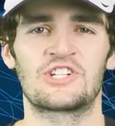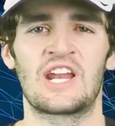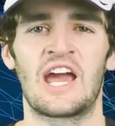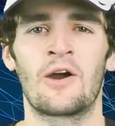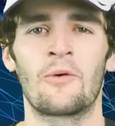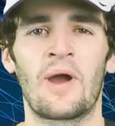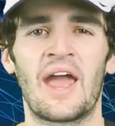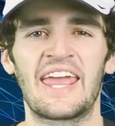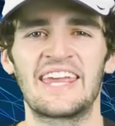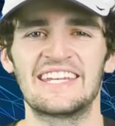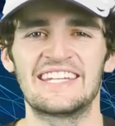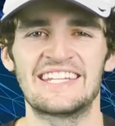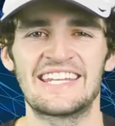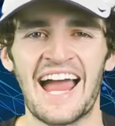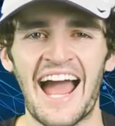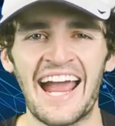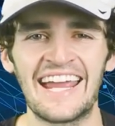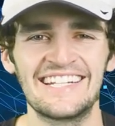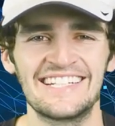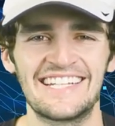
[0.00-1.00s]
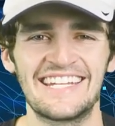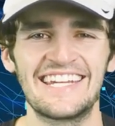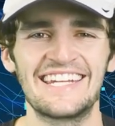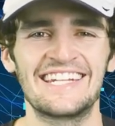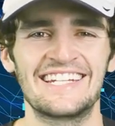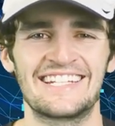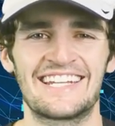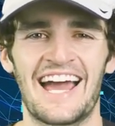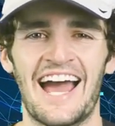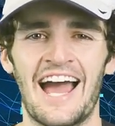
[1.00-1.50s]
Now, a
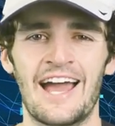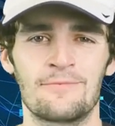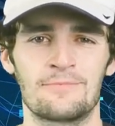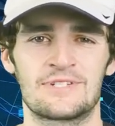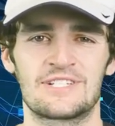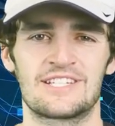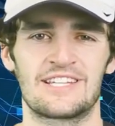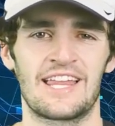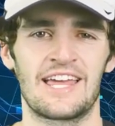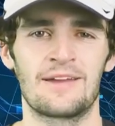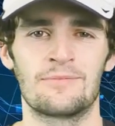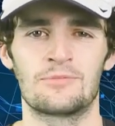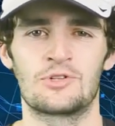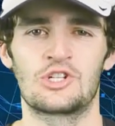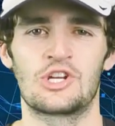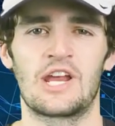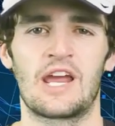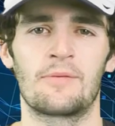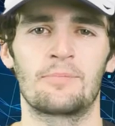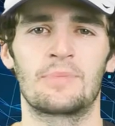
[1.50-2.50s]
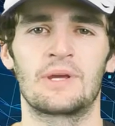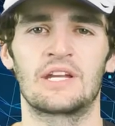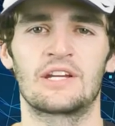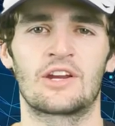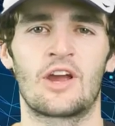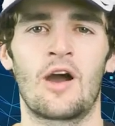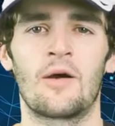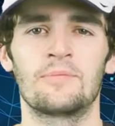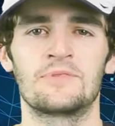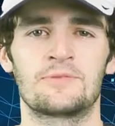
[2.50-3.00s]
19 time slam champion
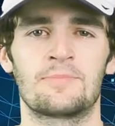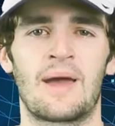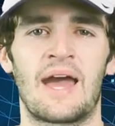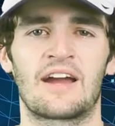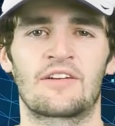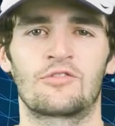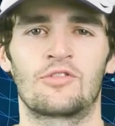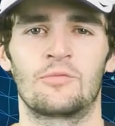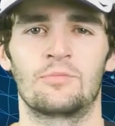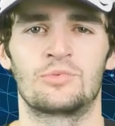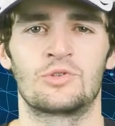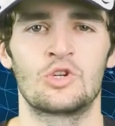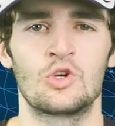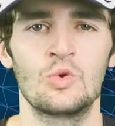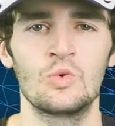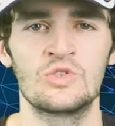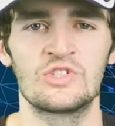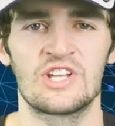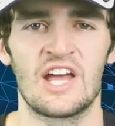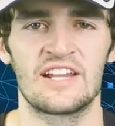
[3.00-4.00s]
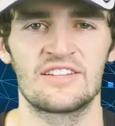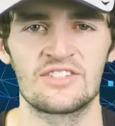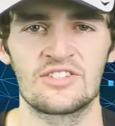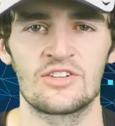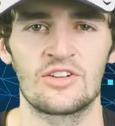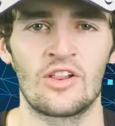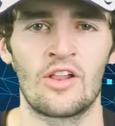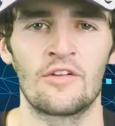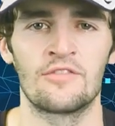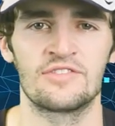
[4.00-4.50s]
comes back from two sets
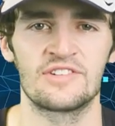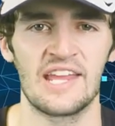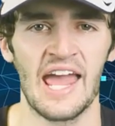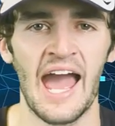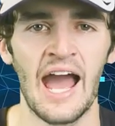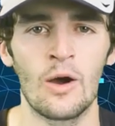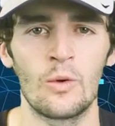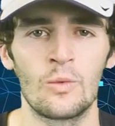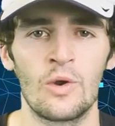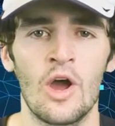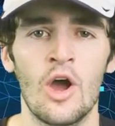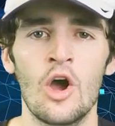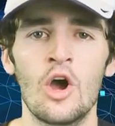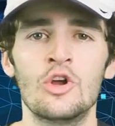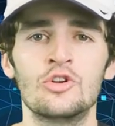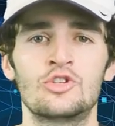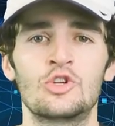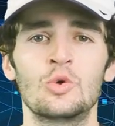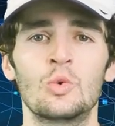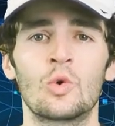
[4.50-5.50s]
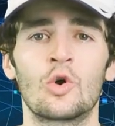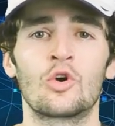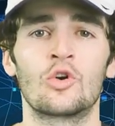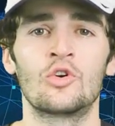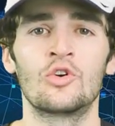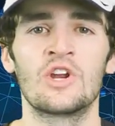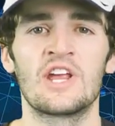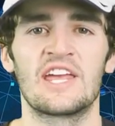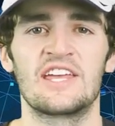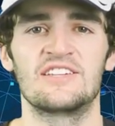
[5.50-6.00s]
to love down to
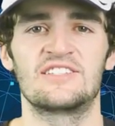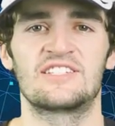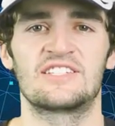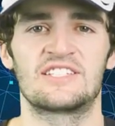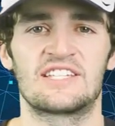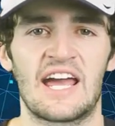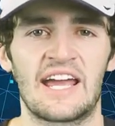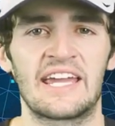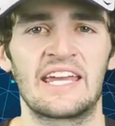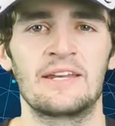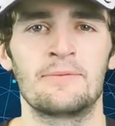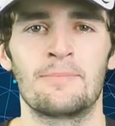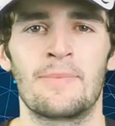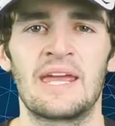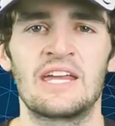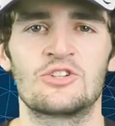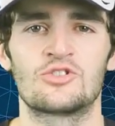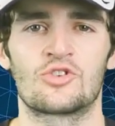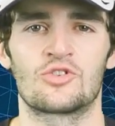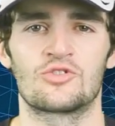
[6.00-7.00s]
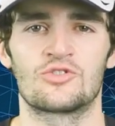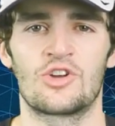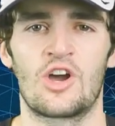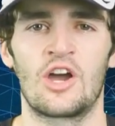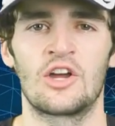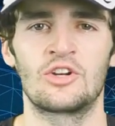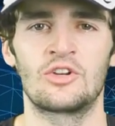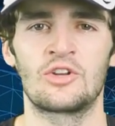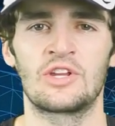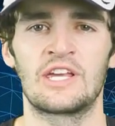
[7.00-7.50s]
earn his second major
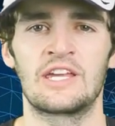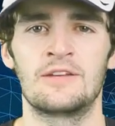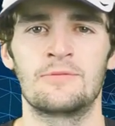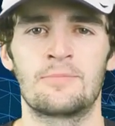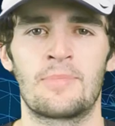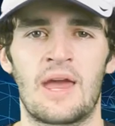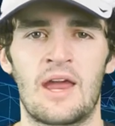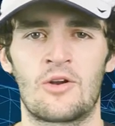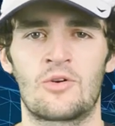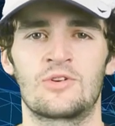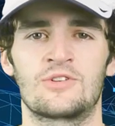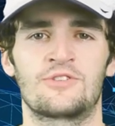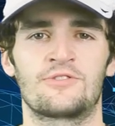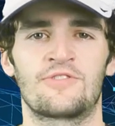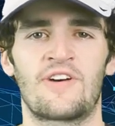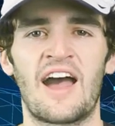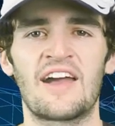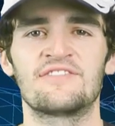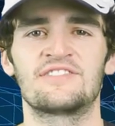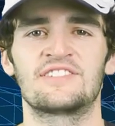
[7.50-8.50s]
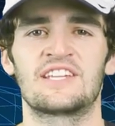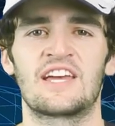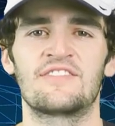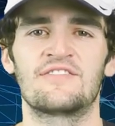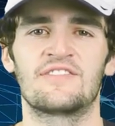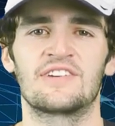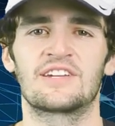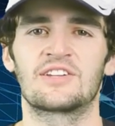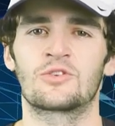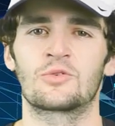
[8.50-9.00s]
title in Paris, five set
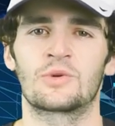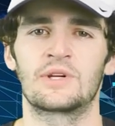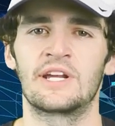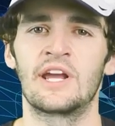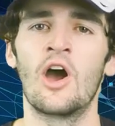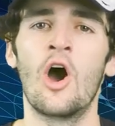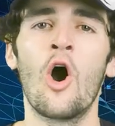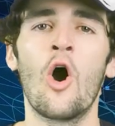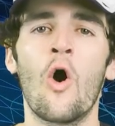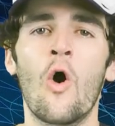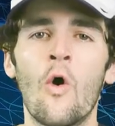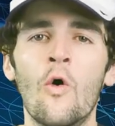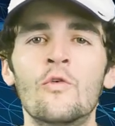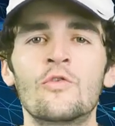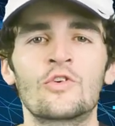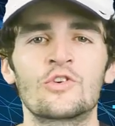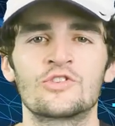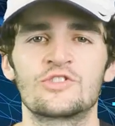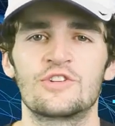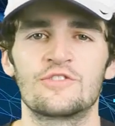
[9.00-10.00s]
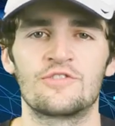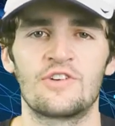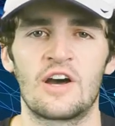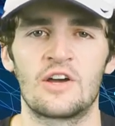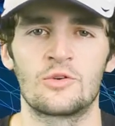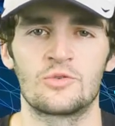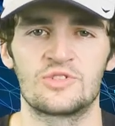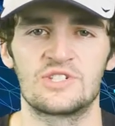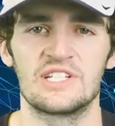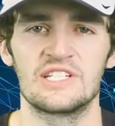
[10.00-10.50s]
victory over
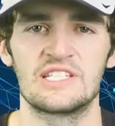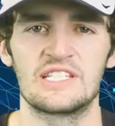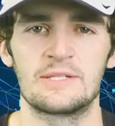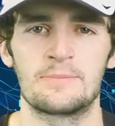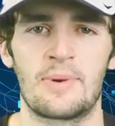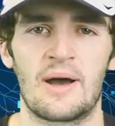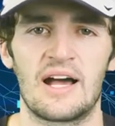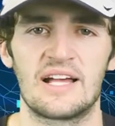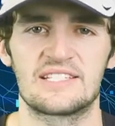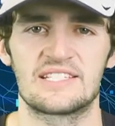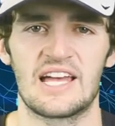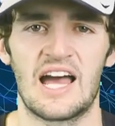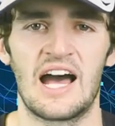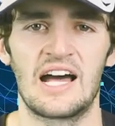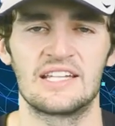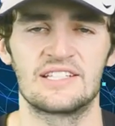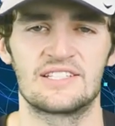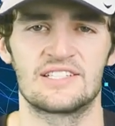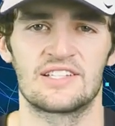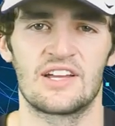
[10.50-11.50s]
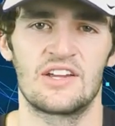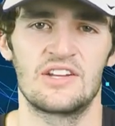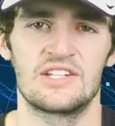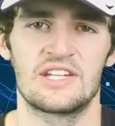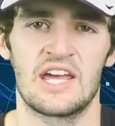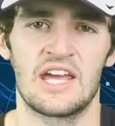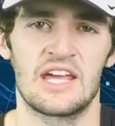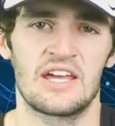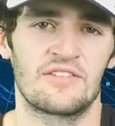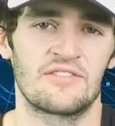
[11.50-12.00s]
Stefanos Tsitsipas on Sunday.